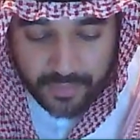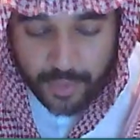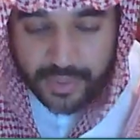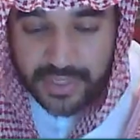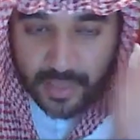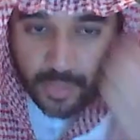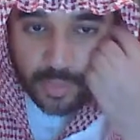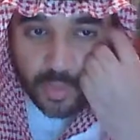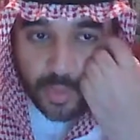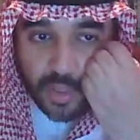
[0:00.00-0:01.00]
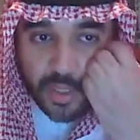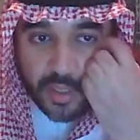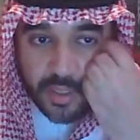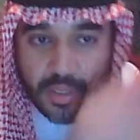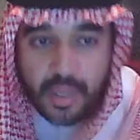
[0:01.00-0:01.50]
focuses that we
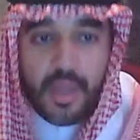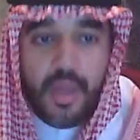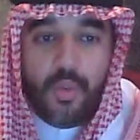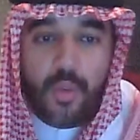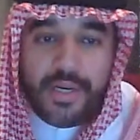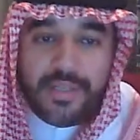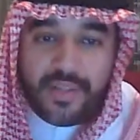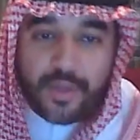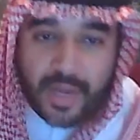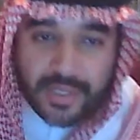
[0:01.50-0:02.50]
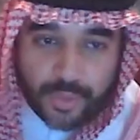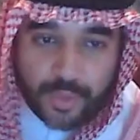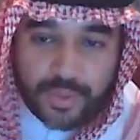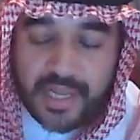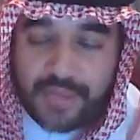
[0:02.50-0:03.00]
work on. One is the
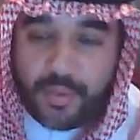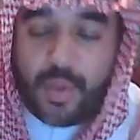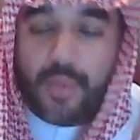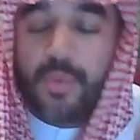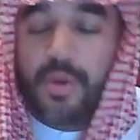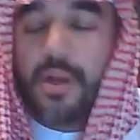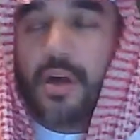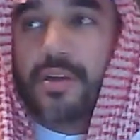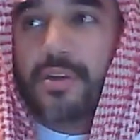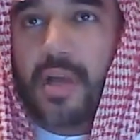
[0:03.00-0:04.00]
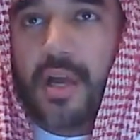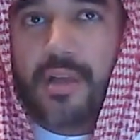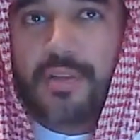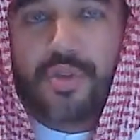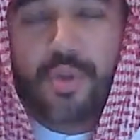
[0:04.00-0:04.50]
grassroots level, where we work
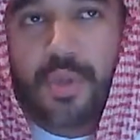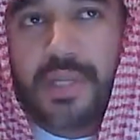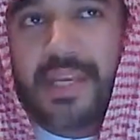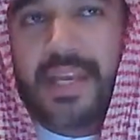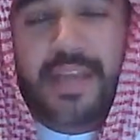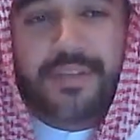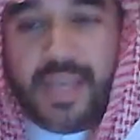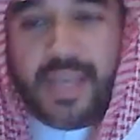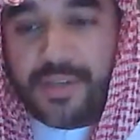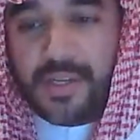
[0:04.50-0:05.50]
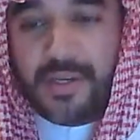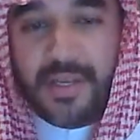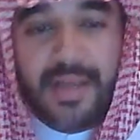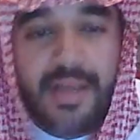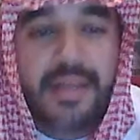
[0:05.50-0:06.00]
on schooling,
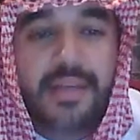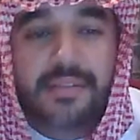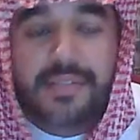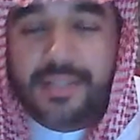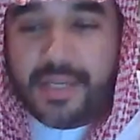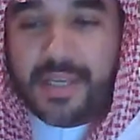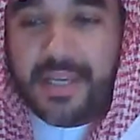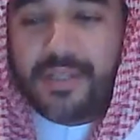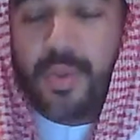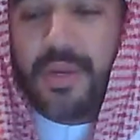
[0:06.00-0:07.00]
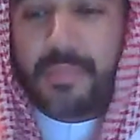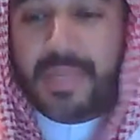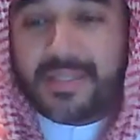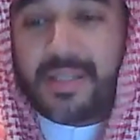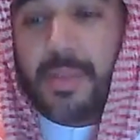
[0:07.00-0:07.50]
education, teaching kids what it
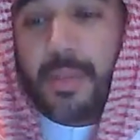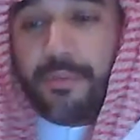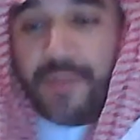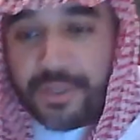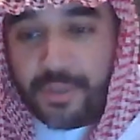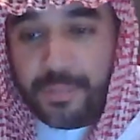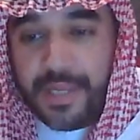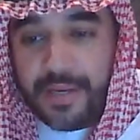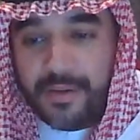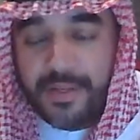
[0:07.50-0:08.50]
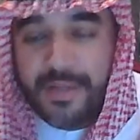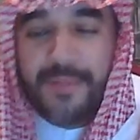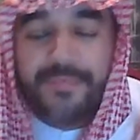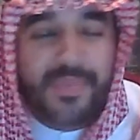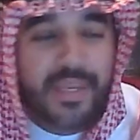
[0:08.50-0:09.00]
means to be a professional player.
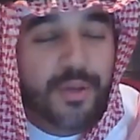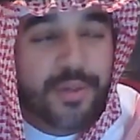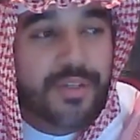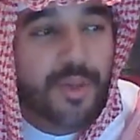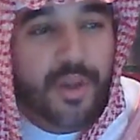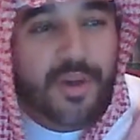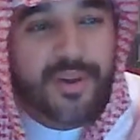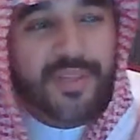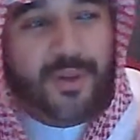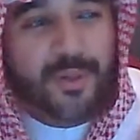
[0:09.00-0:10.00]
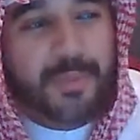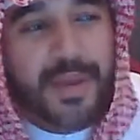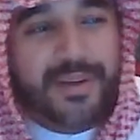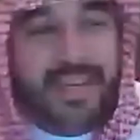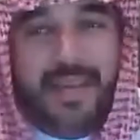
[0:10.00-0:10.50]
You know, it's no longer the old
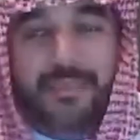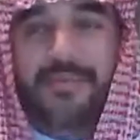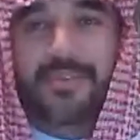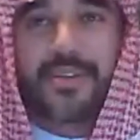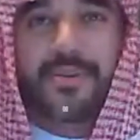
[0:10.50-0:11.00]
paradigm of,